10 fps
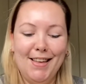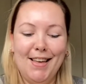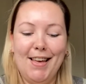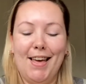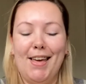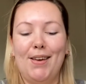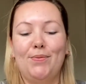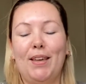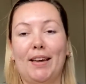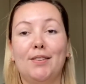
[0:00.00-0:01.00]

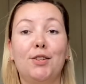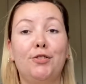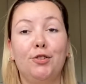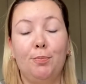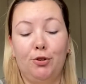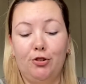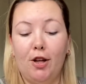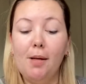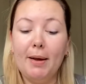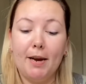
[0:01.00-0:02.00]
Yeah, so I've just pushed all my
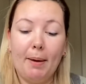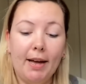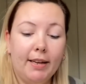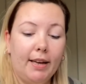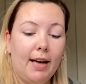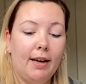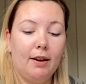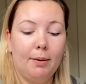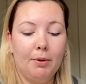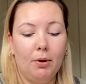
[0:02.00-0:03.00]
hair back and I'm
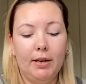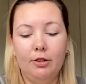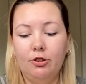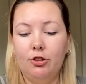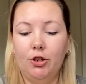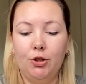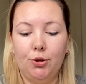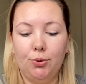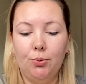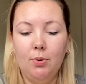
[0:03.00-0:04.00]
going
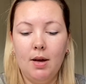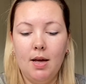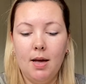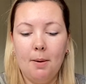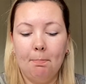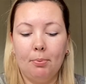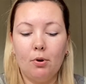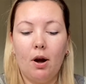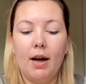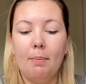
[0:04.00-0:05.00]
to
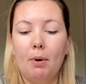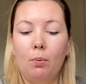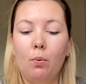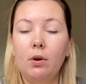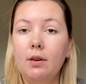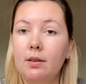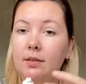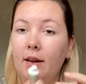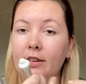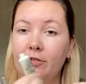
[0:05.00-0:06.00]
prime one side
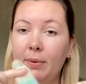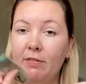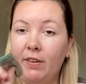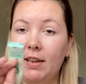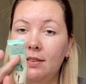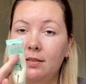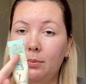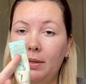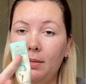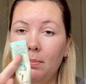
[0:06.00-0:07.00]
of my face
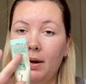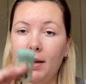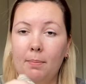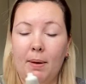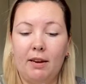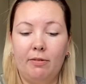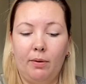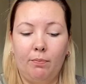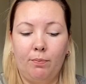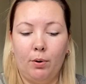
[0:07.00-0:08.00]
with my Benefit
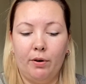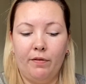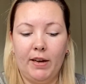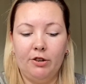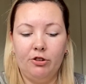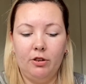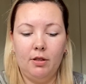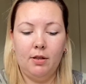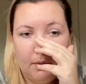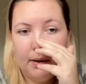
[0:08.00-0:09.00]
Professional.
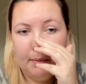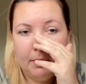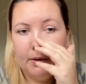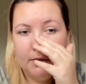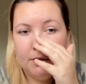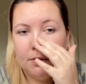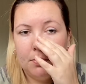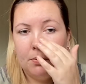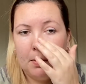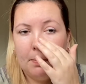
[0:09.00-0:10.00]
I'm going to
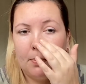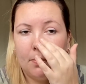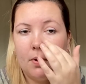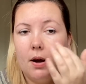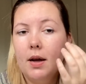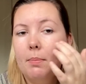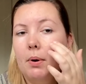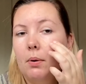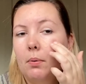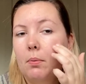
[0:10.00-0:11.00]
prime
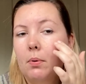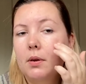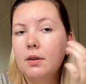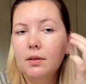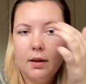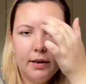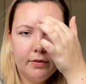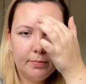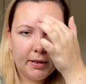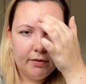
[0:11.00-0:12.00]
one side of
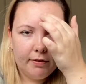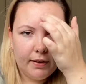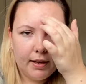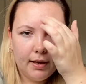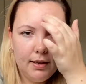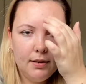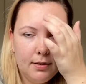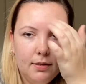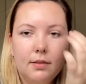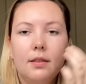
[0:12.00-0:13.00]
my
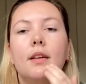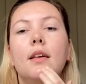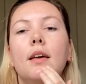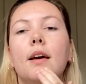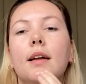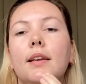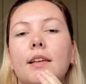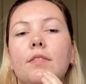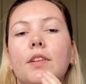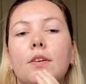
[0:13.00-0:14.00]
face and leave
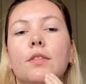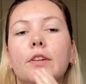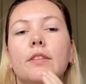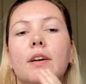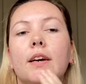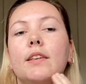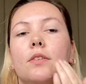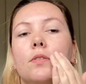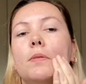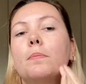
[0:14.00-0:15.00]
the other side
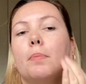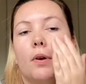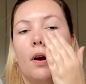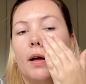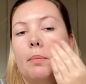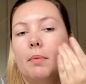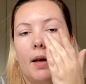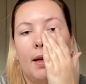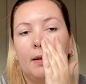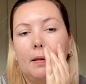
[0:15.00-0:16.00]
unprimed
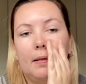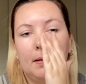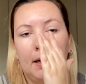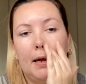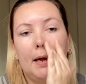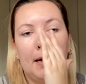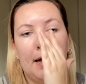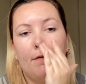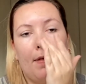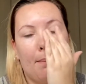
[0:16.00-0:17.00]
and see if
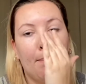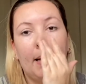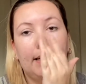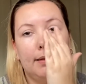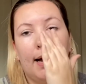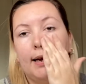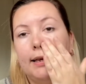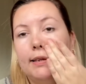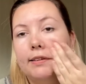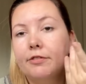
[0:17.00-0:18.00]
that makes any
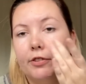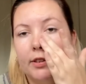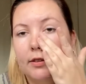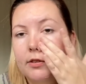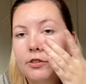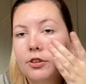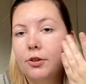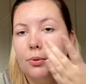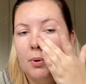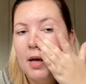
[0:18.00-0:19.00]
difference to
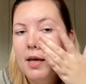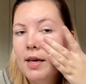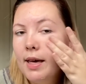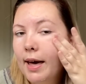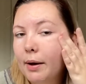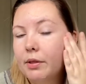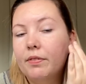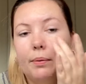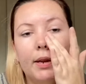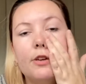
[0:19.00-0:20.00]
how the
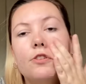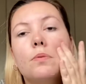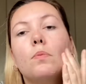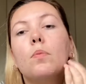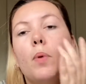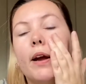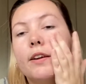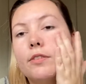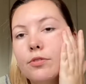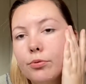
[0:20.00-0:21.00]
foundation wears
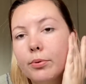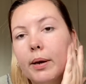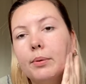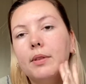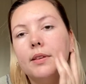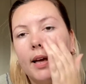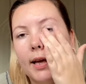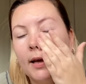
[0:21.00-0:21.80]
throughout the day.